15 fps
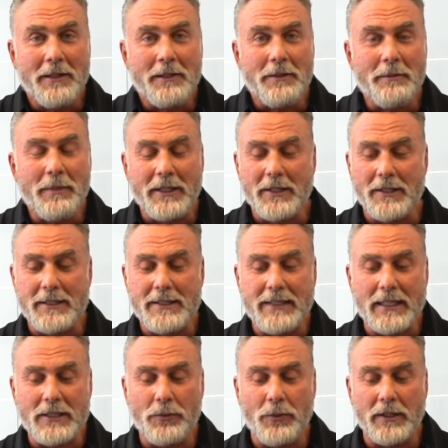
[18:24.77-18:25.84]
Because
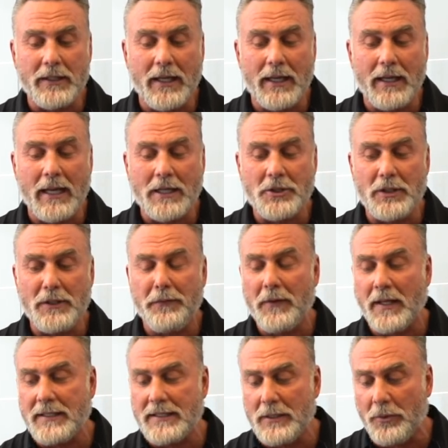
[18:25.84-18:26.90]
guess what? I actually
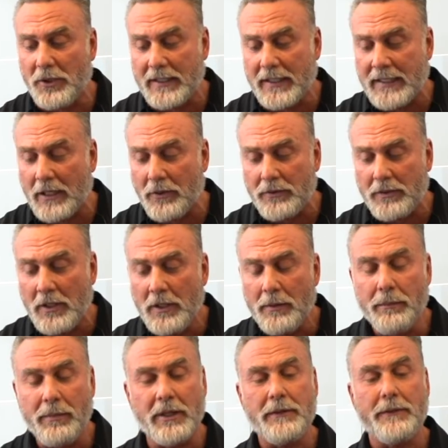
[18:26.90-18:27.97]
fancy working out,
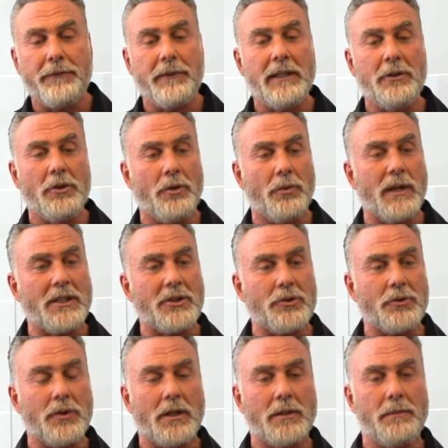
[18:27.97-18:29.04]
but in the
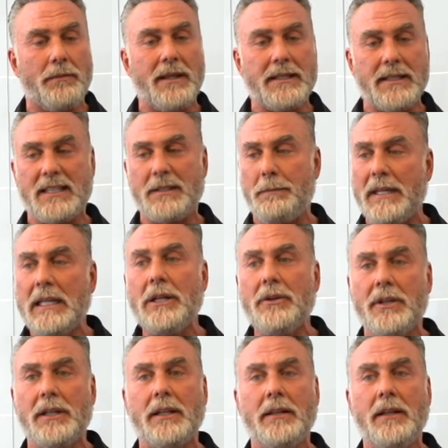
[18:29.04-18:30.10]
restaurant business
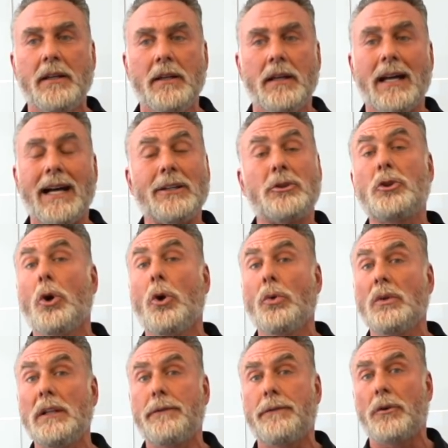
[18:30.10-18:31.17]
period, I
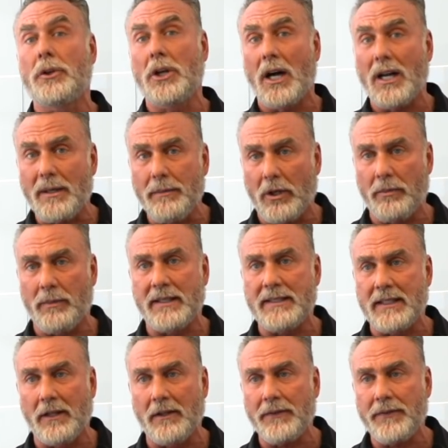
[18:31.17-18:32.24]
totally forgot about
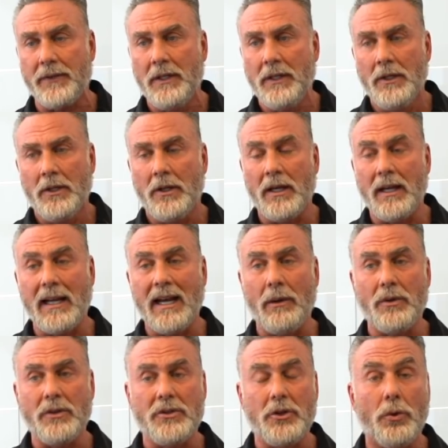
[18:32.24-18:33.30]
myself. I
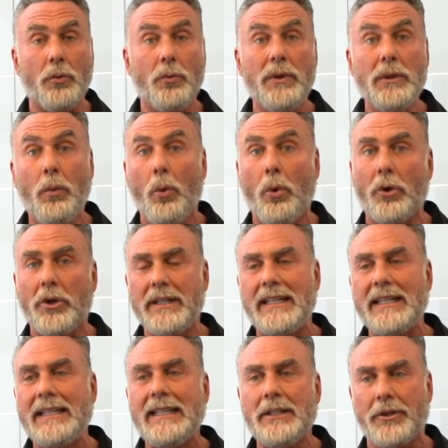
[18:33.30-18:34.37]
was the reward
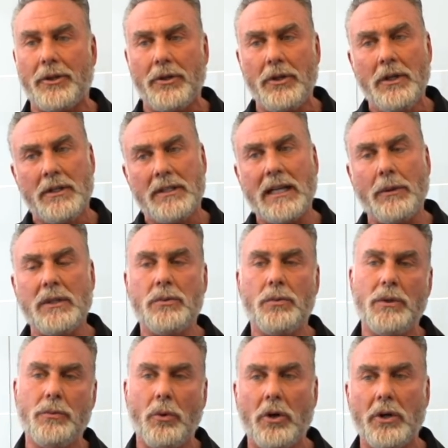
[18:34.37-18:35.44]
eater, so I was
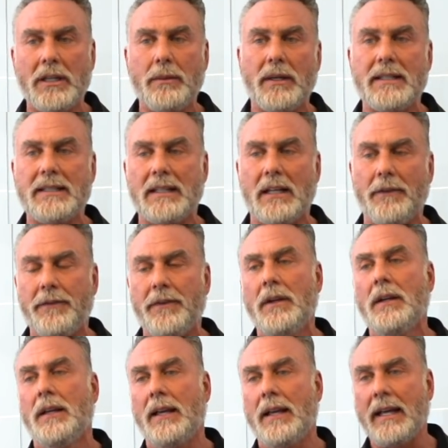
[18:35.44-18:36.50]
rewarding myself
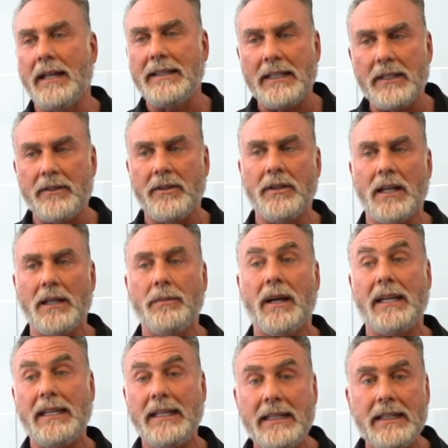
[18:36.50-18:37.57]
at the end of the night
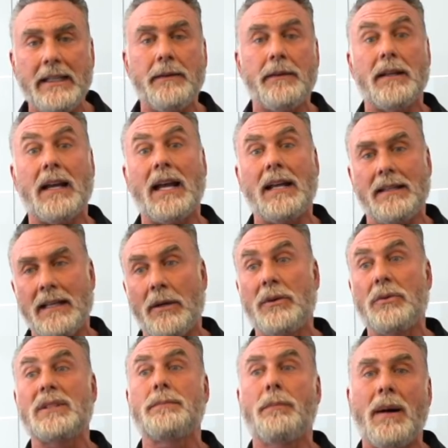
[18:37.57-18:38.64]
by eating. Now it
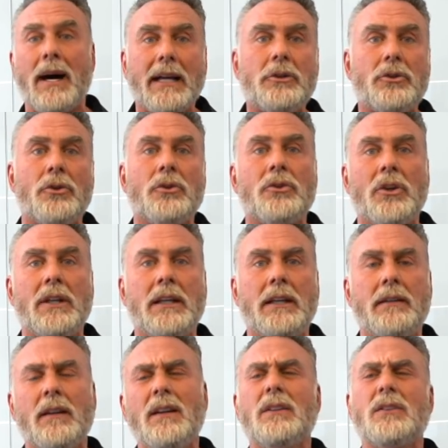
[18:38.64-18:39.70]
was my turn to eat,
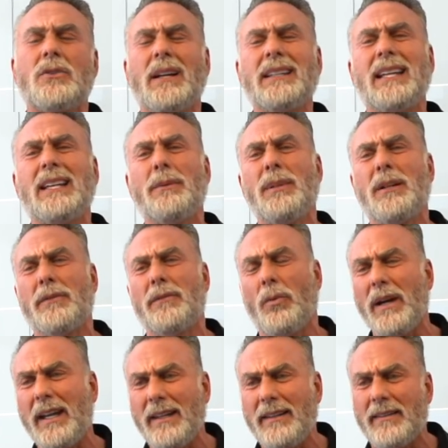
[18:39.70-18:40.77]
so I gained a bit of
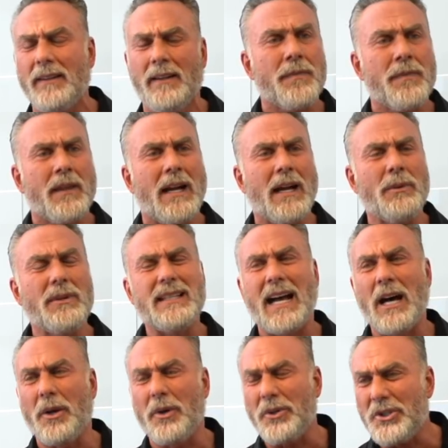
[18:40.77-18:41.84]
weight. I was
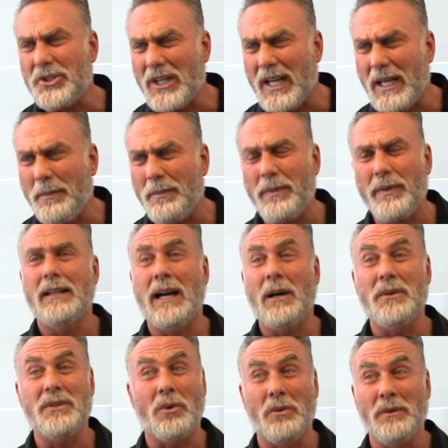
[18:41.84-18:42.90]
out of shape. I
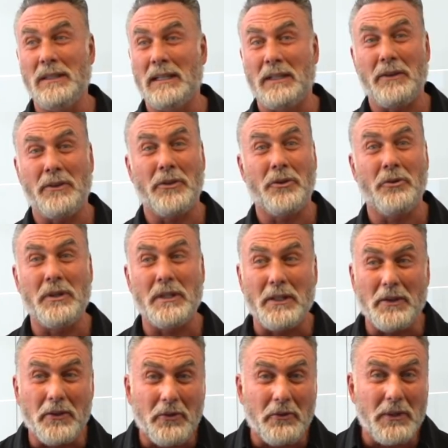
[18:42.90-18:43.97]
was only like
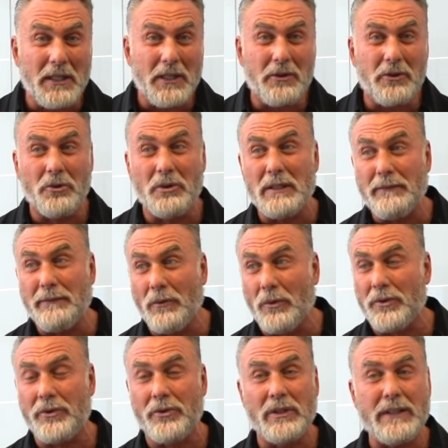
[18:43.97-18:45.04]
33,
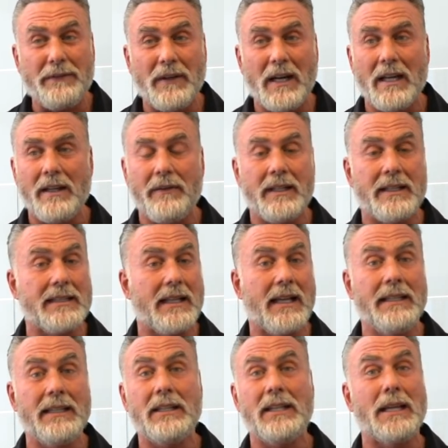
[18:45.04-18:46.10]
34, 35, and I said, I
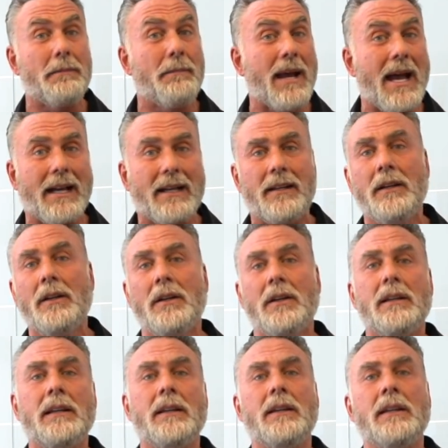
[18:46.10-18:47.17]
need to get back
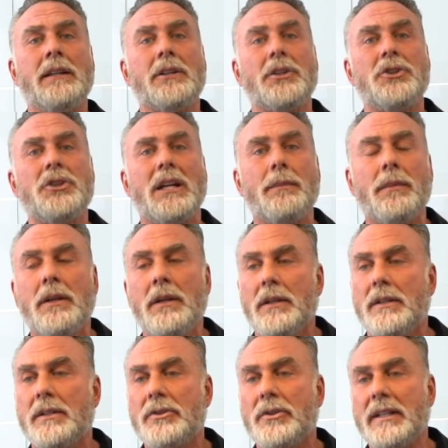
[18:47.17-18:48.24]
in the gym.
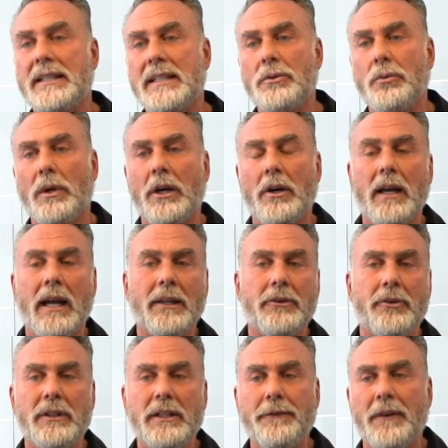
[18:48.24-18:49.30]
So this is where at
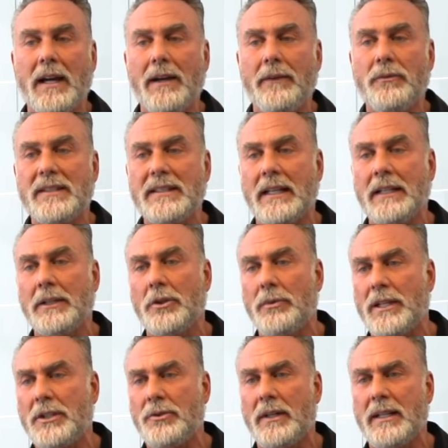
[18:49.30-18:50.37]
35, selling the
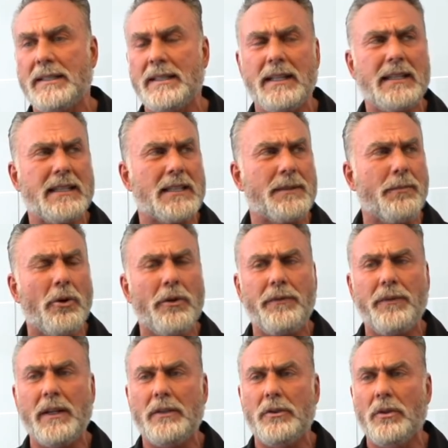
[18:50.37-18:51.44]
restaurant, I say, this is
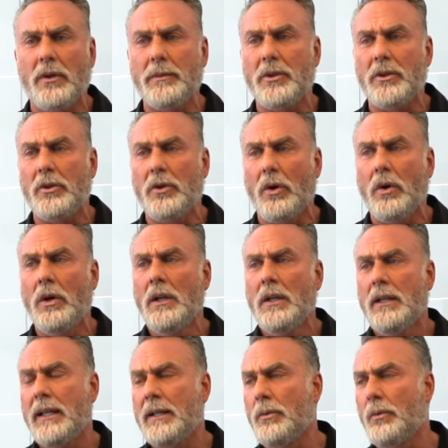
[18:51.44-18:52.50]
perfect. You know, I'm gonna go
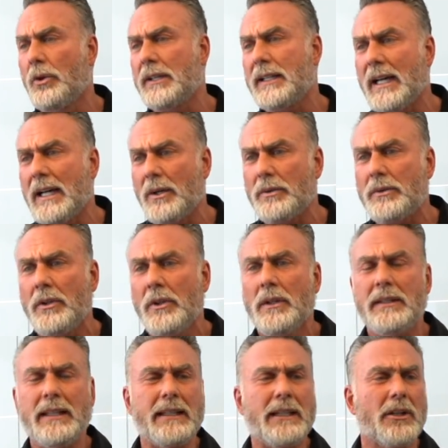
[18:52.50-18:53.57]
and work out,
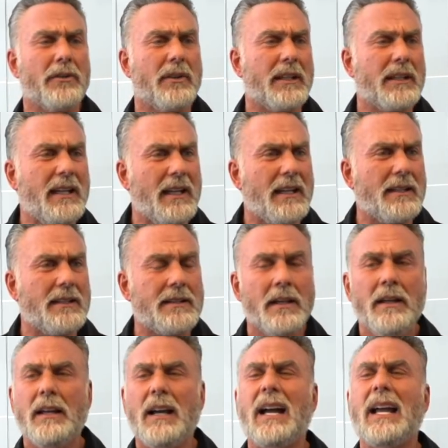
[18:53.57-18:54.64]
take care of the kids.
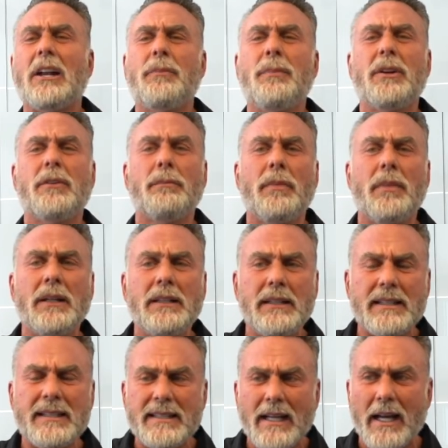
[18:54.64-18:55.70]
I had a bit of money
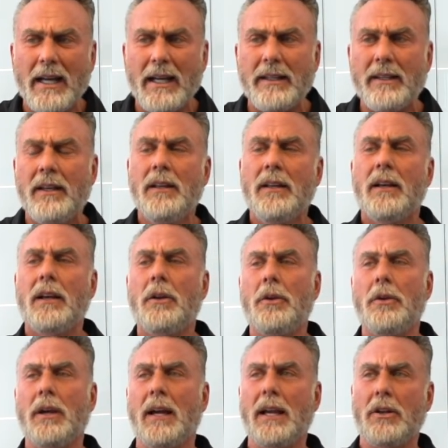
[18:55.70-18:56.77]
aside.
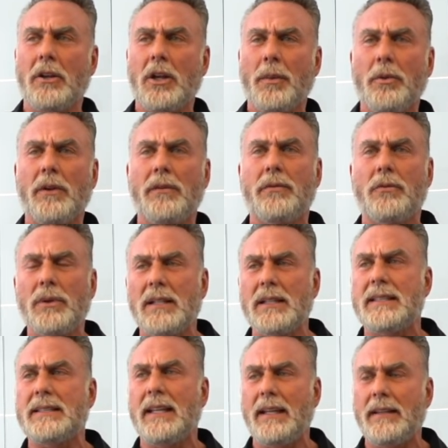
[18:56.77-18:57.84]
I had a couple of real
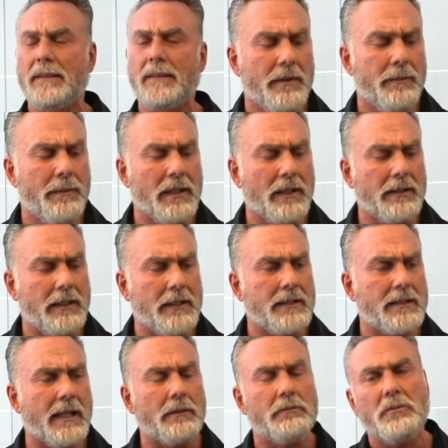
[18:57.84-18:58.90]
estate buildings
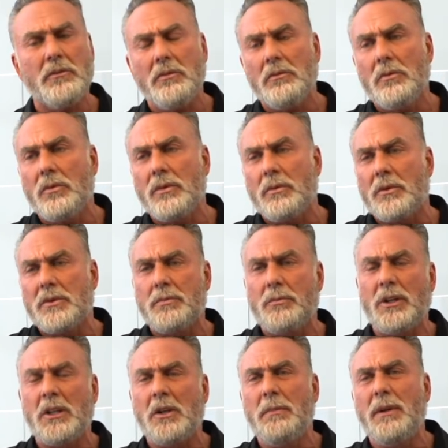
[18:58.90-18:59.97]
that was
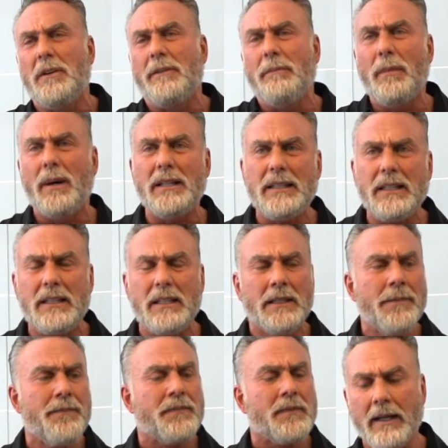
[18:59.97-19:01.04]
bringing a bit of money.
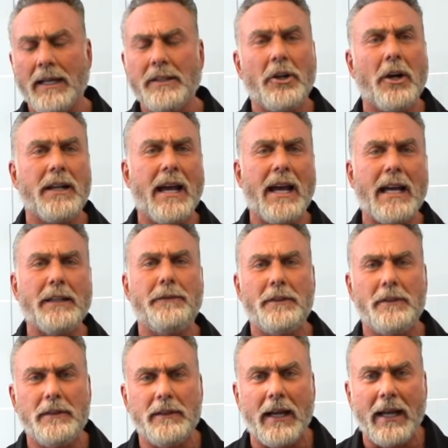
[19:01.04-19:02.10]
I thought
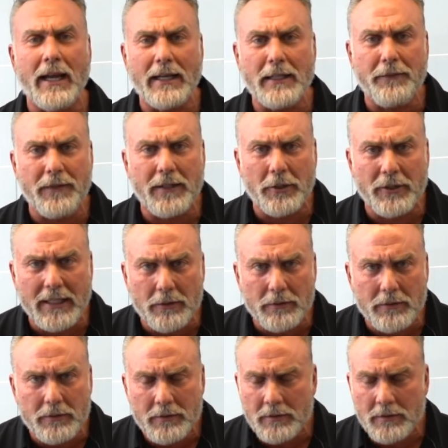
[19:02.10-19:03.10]
I had it figured out.